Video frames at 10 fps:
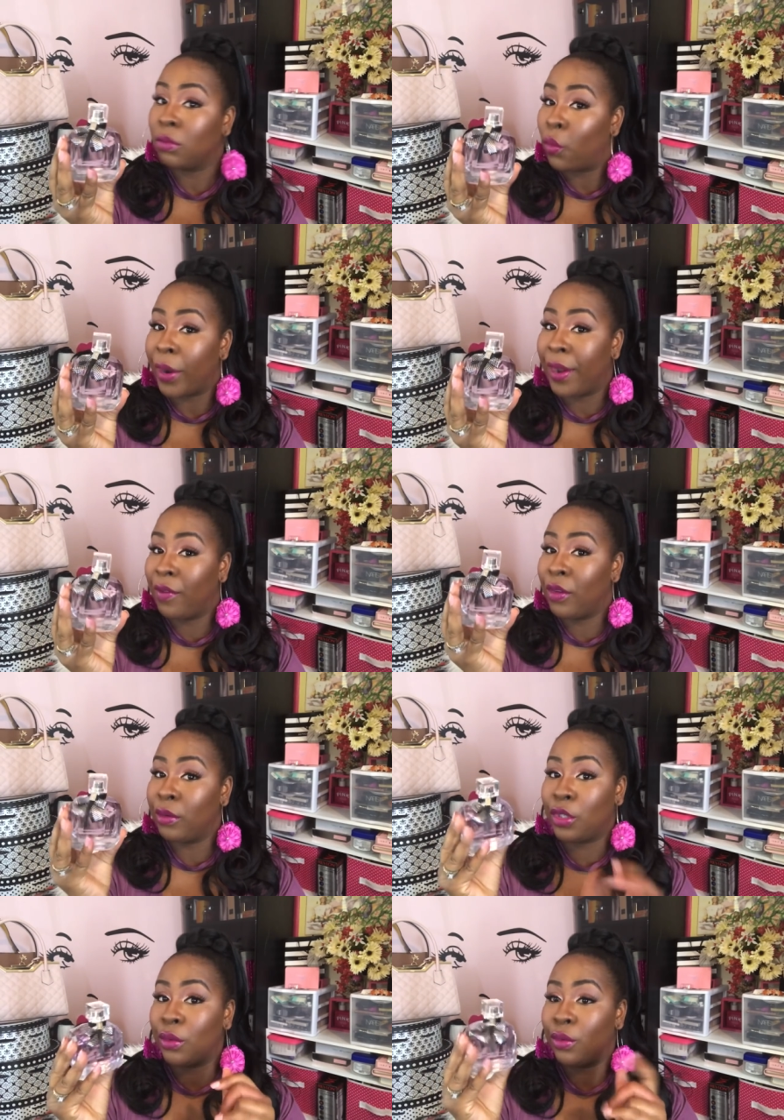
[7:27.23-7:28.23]
wherever
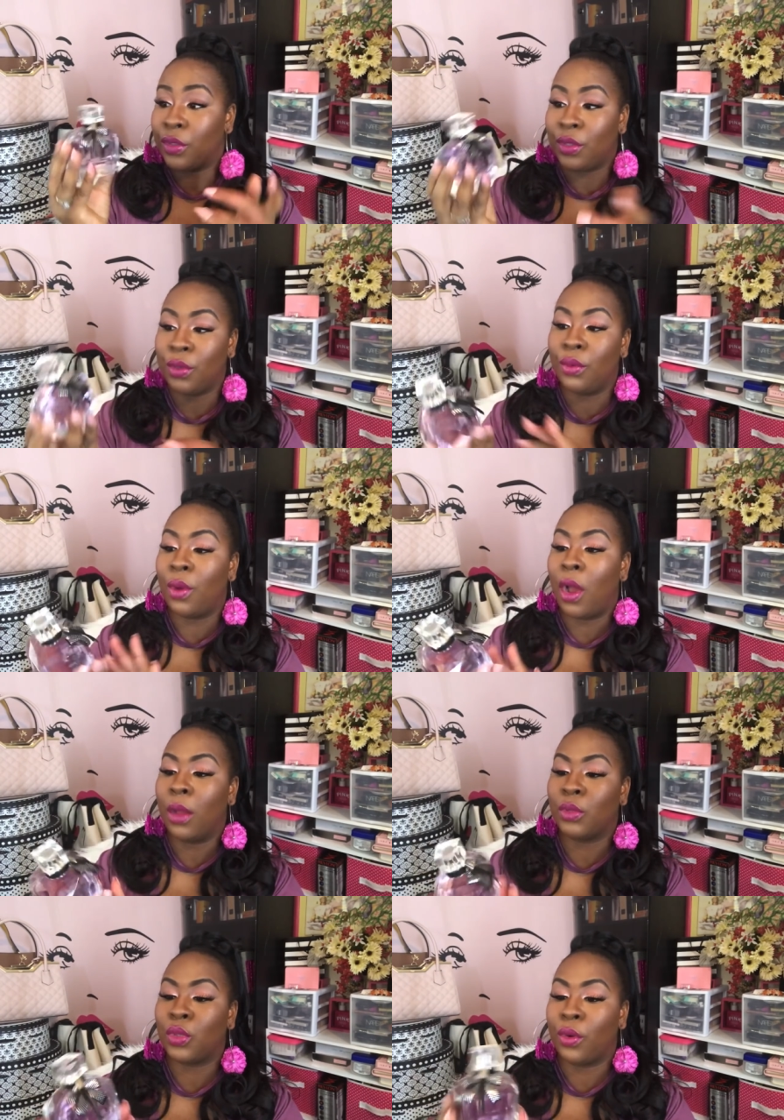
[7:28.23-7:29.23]
you choose to
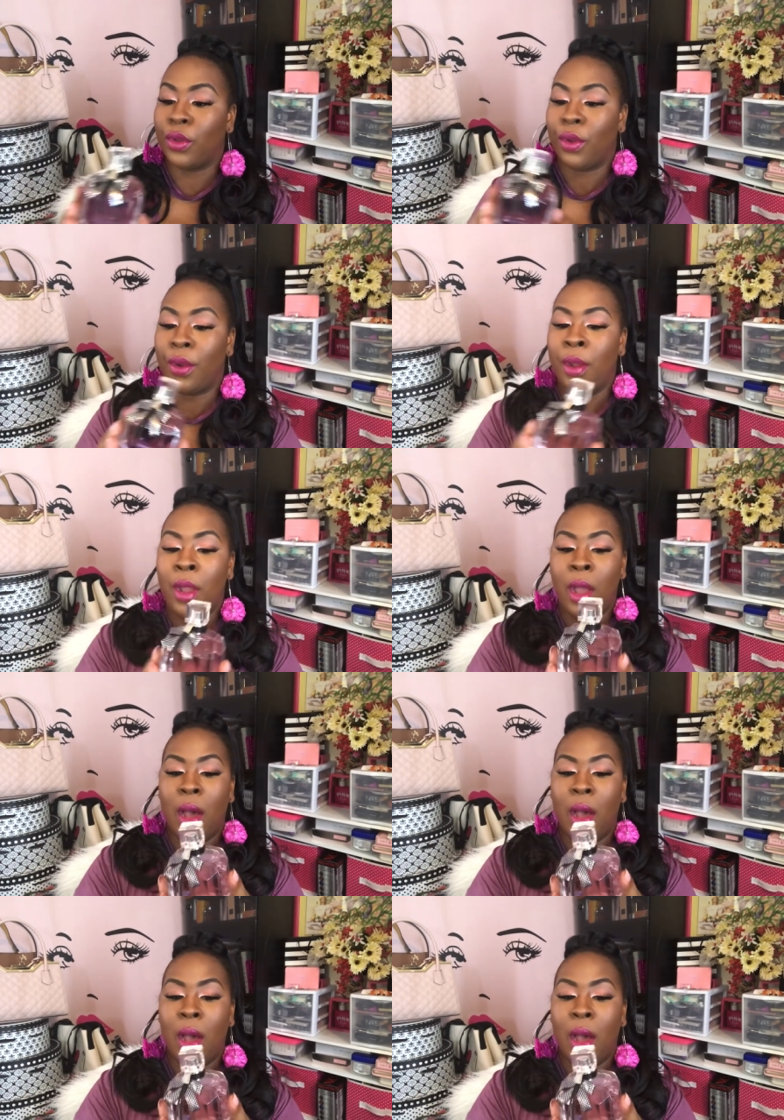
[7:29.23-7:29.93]
store your